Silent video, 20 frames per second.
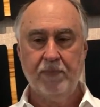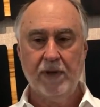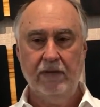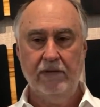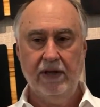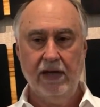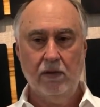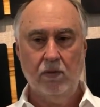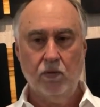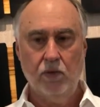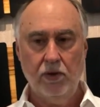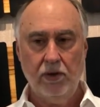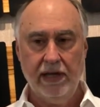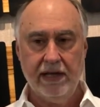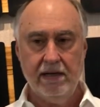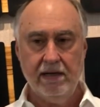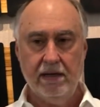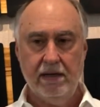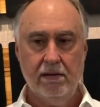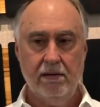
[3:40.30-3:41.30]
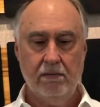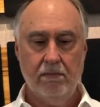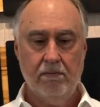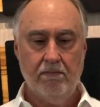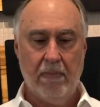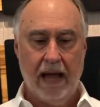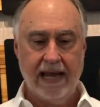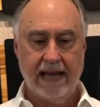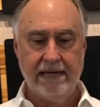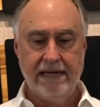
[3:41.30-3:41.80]
that really
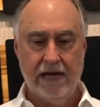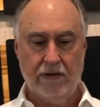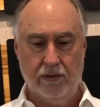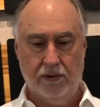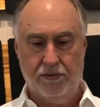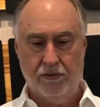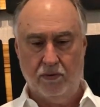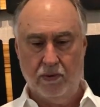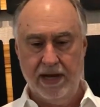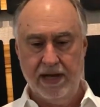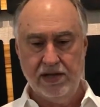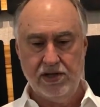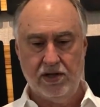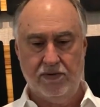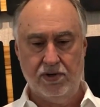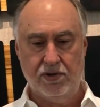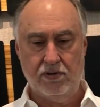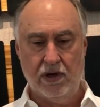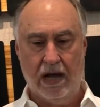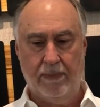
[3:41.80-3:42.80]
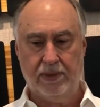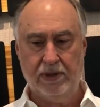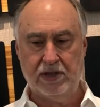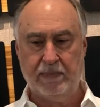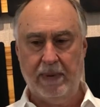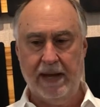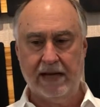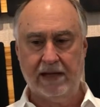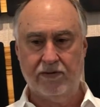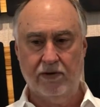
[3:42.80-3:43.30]
might narrow the range of the droplet
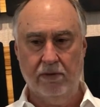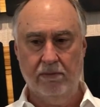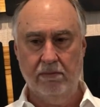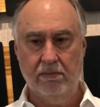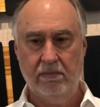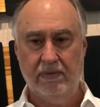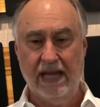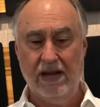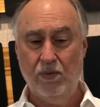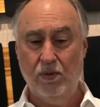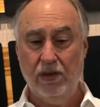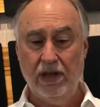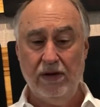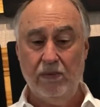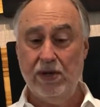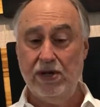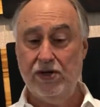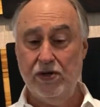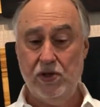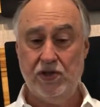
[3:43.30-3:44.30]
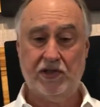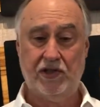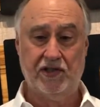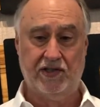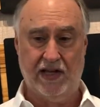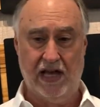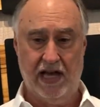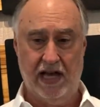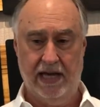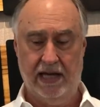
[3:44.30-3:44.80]
spectrum. They really reduce the
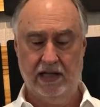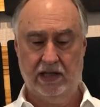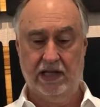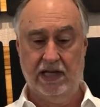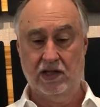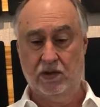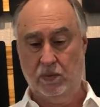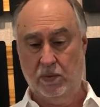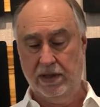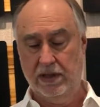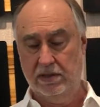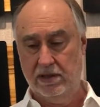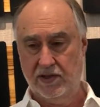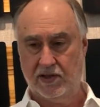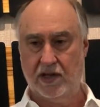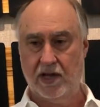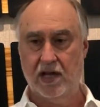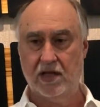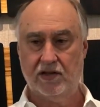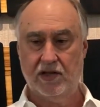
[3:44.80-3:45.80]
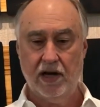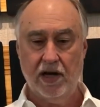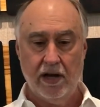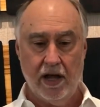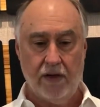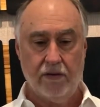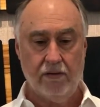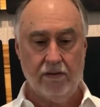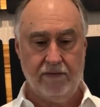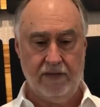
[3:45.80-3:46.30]
size. As we discussed in
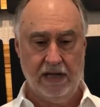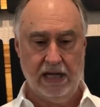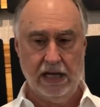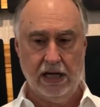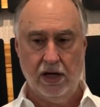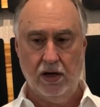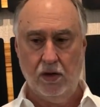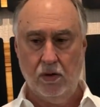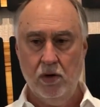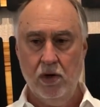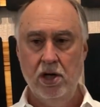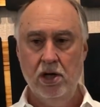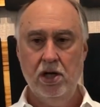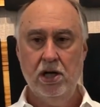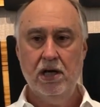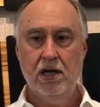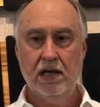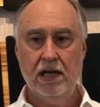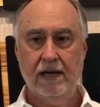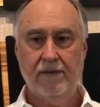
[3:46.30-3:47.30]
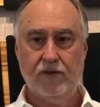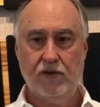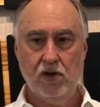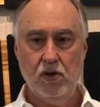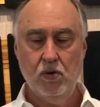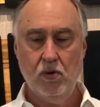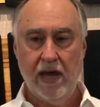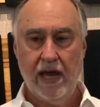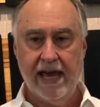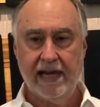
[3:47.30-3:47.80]
another video, if
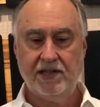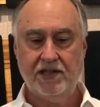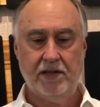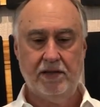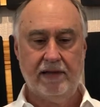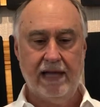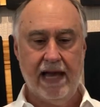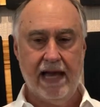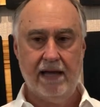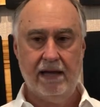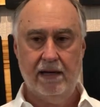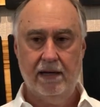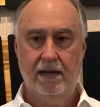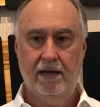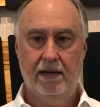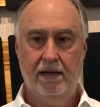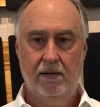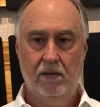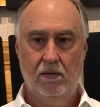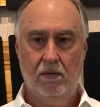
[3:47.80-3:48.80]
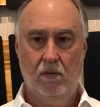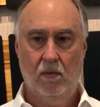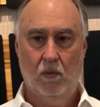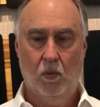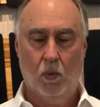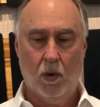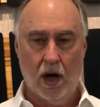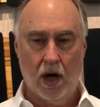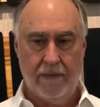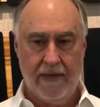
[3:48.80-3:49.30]
you exit that
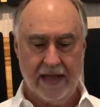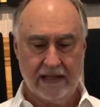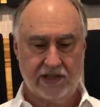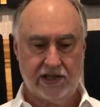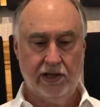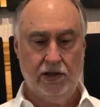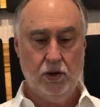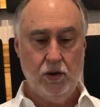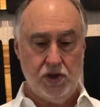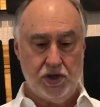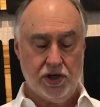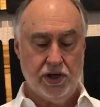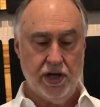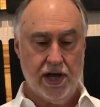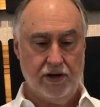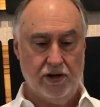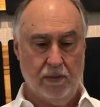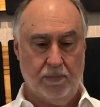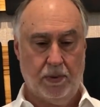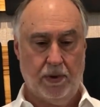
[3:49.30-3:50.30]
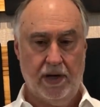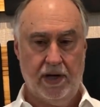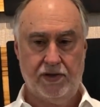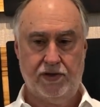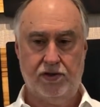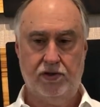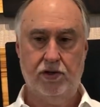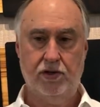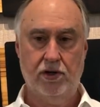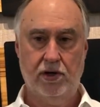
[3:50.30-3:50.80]
solution under
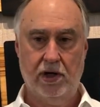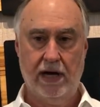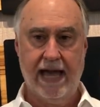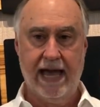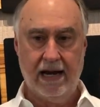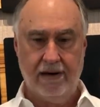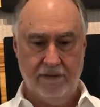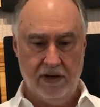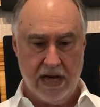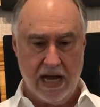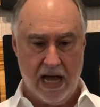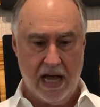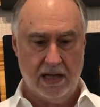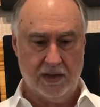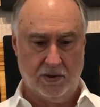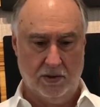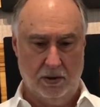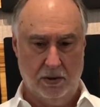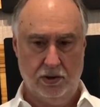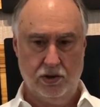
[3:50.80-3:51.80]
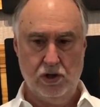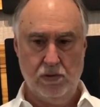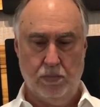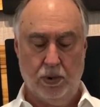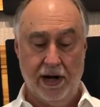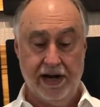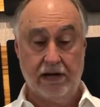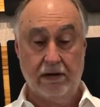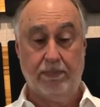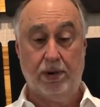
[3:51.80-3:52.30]
pressure out of the nozzle, you
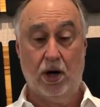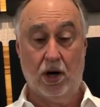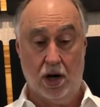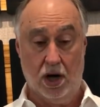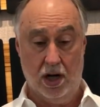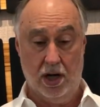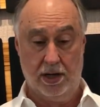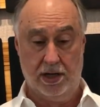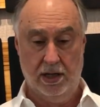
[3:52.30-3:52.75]
break apart.